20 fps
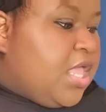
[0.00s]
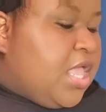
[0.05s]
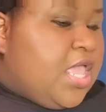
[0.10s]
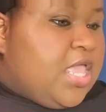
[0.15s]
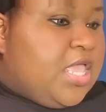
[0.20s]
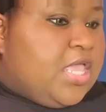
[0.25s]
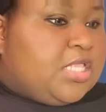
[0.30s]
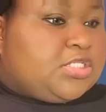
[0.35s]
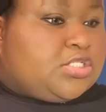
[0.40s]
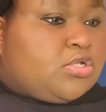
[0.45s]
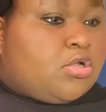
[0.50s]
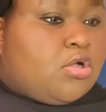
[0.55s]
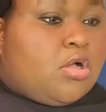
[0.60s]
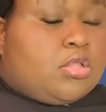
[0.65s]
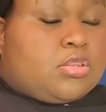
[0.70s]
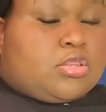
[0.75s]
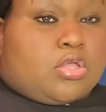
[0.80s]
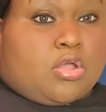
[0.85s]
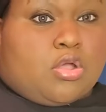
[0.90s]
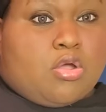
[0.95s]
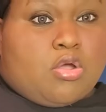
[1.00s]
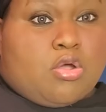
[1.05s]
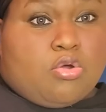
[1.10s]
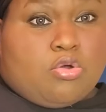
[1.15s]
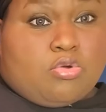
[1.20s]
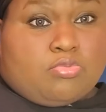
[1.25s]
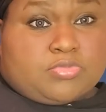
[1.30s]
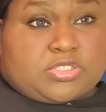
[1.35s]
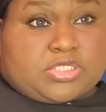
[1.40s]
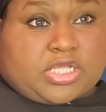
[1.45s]
It's called the
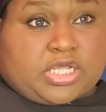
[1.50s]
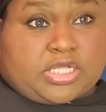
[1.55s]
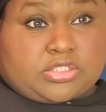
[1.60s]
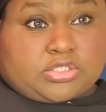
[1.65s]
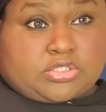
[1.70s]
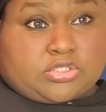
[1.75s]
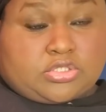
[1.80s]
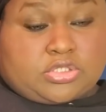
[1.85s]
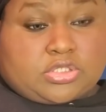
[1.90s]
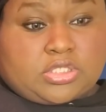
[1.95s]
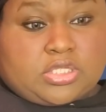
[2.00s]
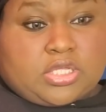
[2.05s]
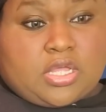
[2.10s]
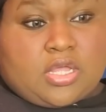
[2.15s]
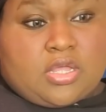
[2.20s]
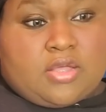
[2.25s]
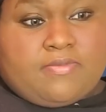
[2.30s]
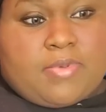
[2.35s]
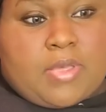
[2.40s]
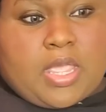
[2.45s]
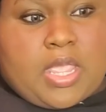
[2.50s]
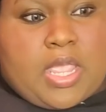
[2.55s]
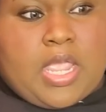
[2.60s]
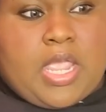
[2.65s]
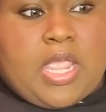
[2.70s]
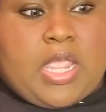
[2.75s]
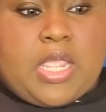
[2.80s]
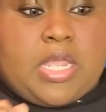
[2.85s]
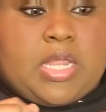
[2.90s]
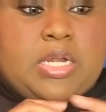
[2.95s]
Home Testers Club,
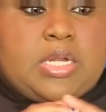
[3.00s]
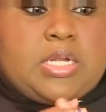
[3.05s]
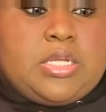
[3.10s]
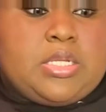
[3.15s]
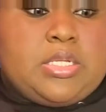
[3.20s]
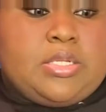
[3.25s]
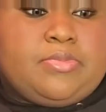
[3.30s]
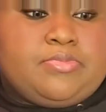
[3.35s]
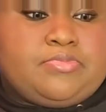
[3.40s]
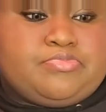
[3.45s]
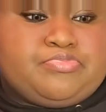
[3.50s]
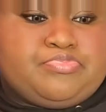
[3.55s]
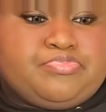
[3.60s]
and um,